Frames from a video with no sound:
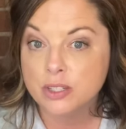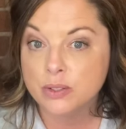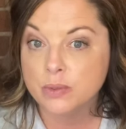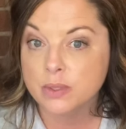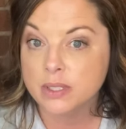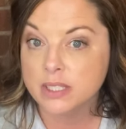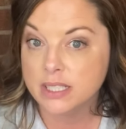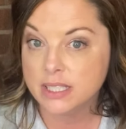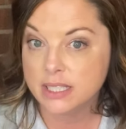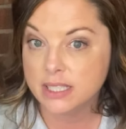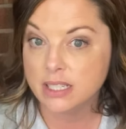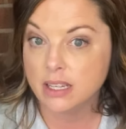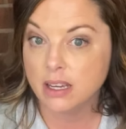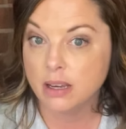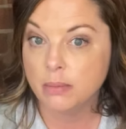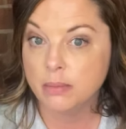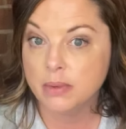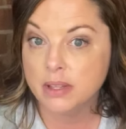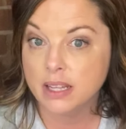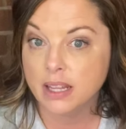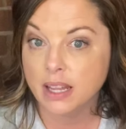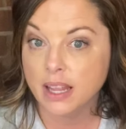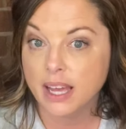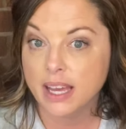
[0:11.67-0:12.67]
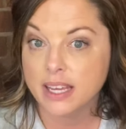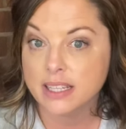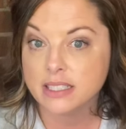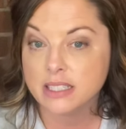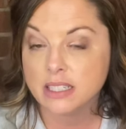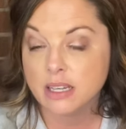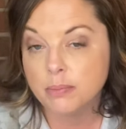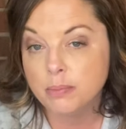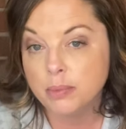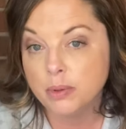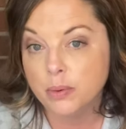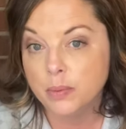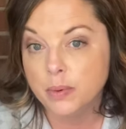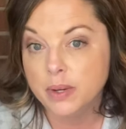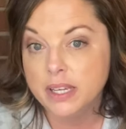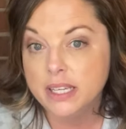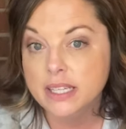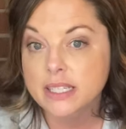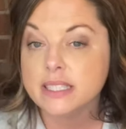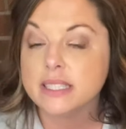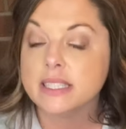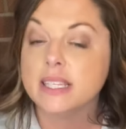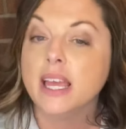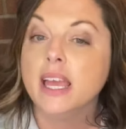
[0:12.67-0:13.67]
doing some in the last couple of
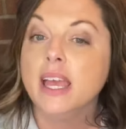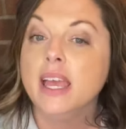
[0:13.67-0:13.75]
weeks.